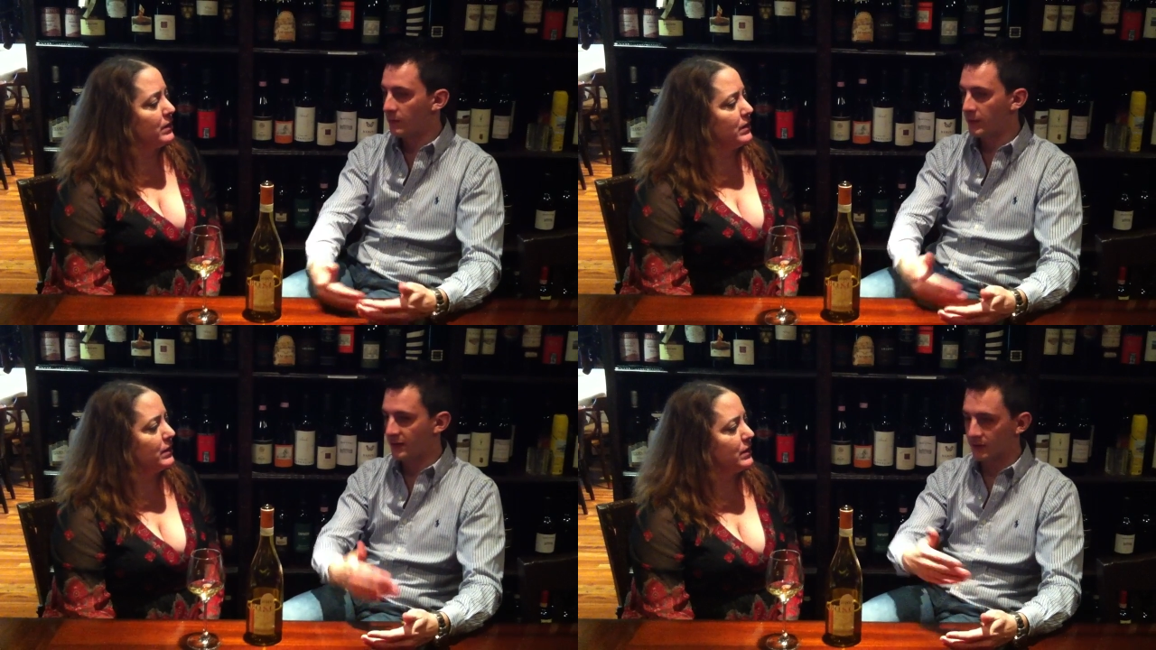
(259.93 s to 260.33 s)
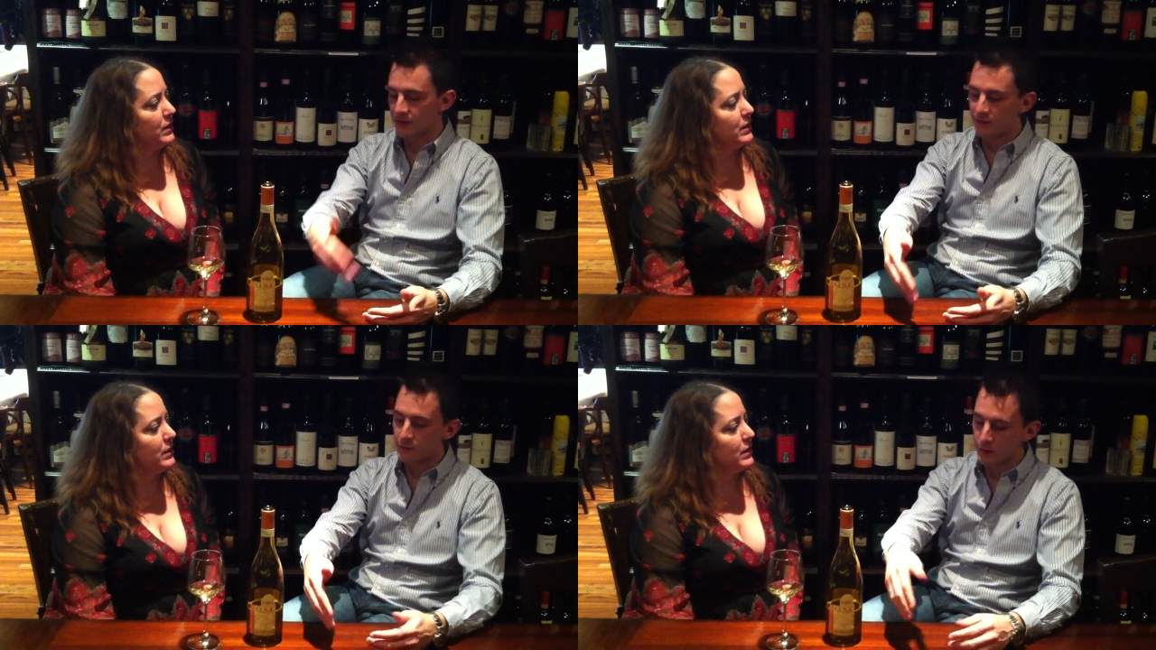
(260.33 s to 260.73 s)
Speaker 1: but
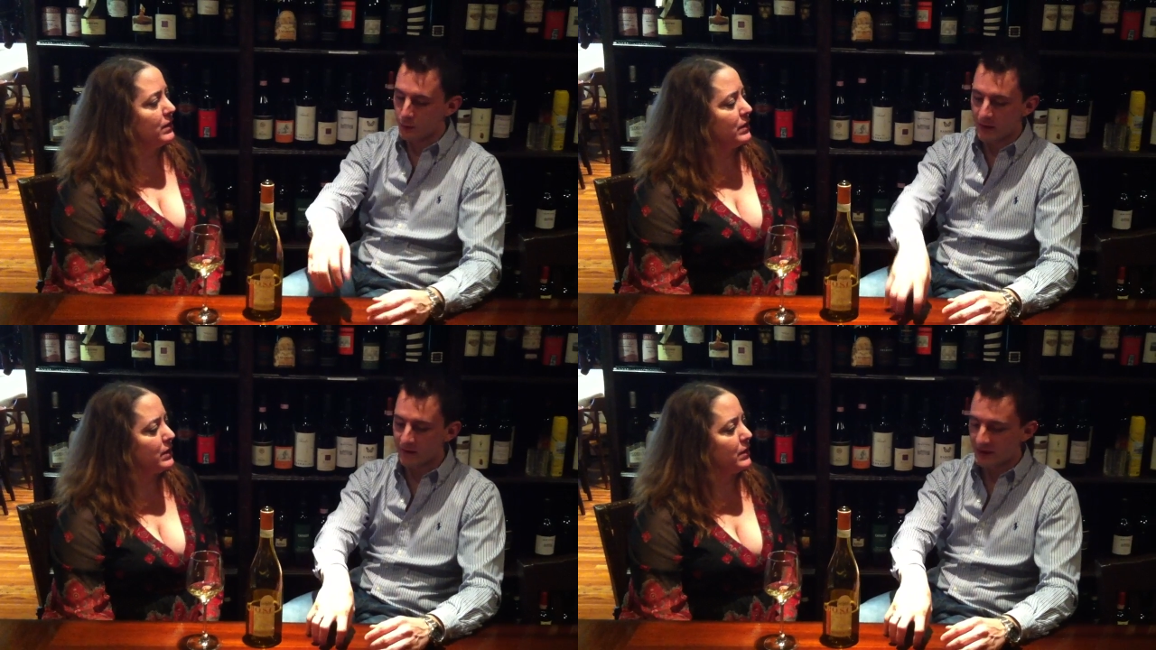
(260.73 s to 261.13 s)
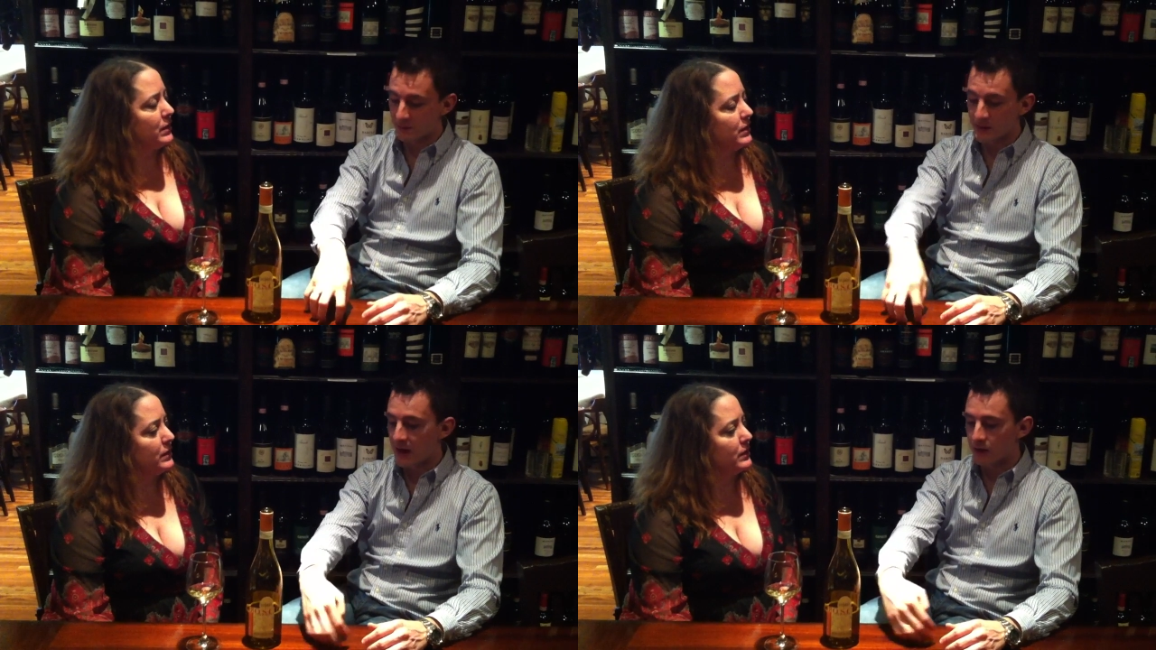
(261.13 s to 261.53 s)
if you arrive at
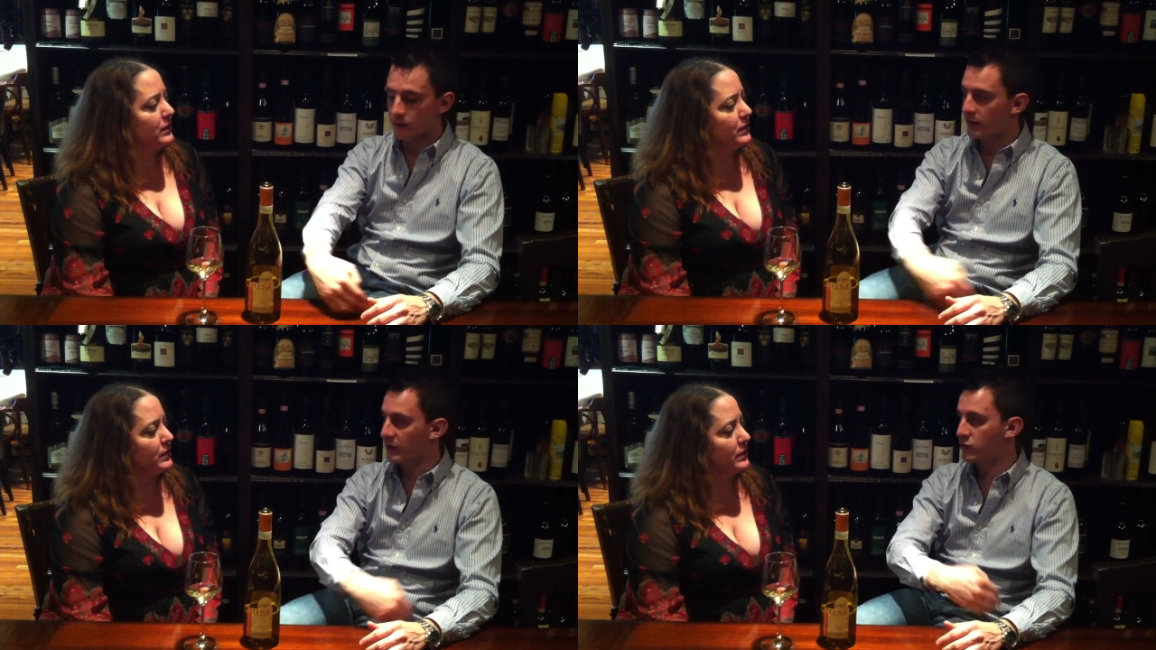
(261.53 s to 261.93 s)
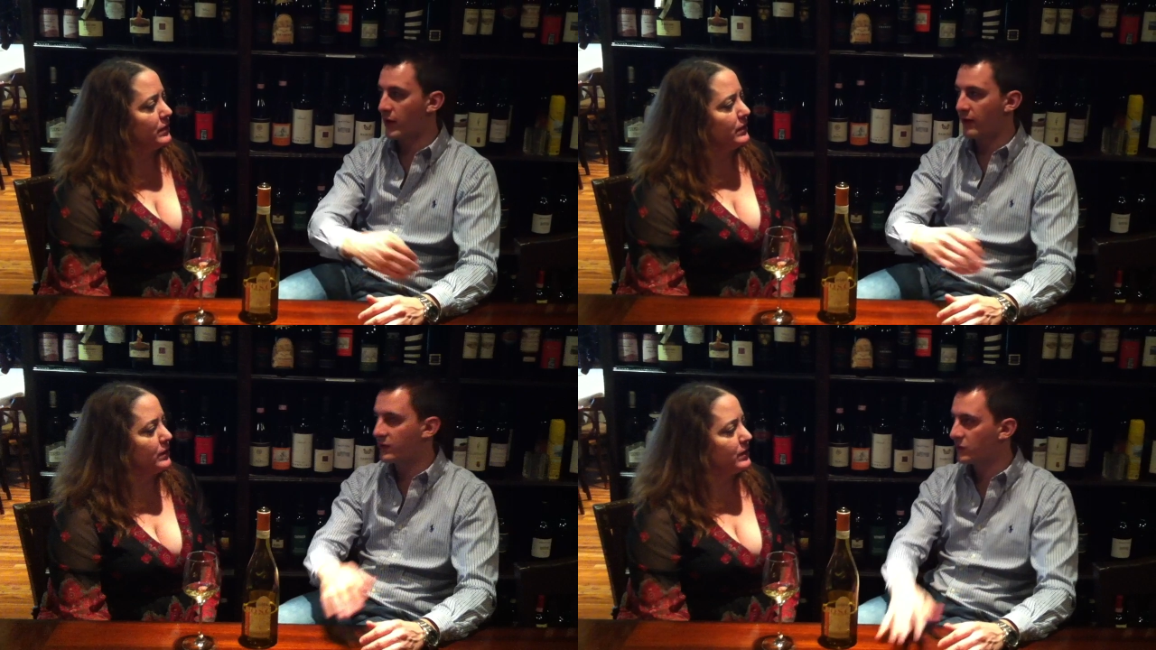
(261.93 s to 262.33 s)
Milano, you can
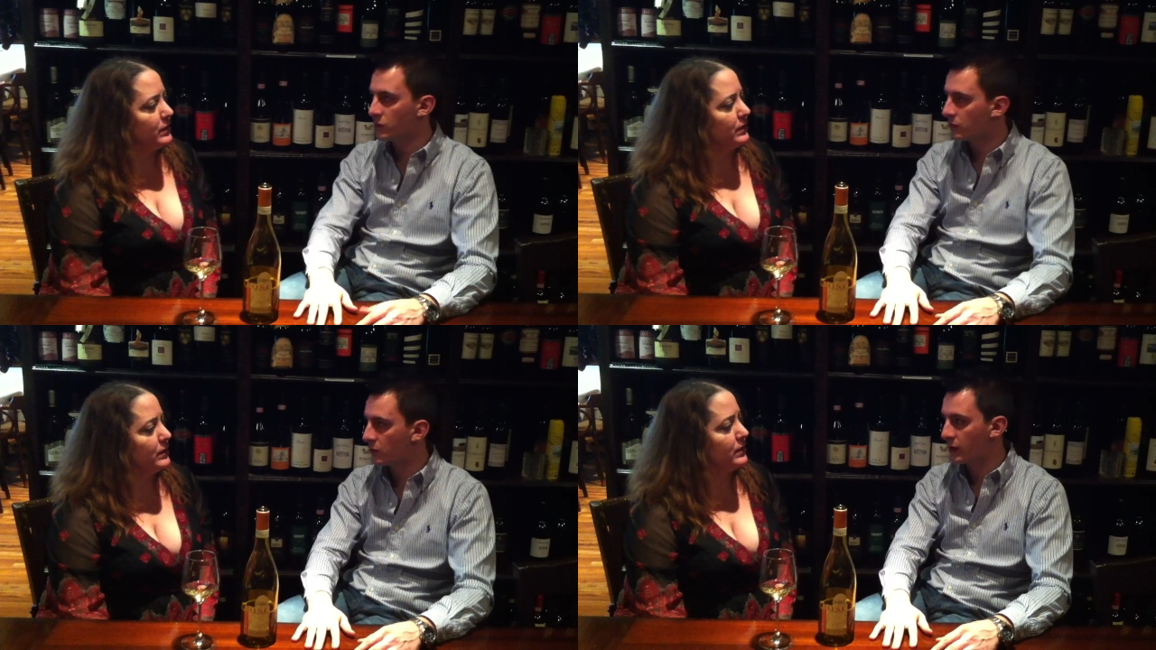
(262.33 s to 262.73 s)
drive to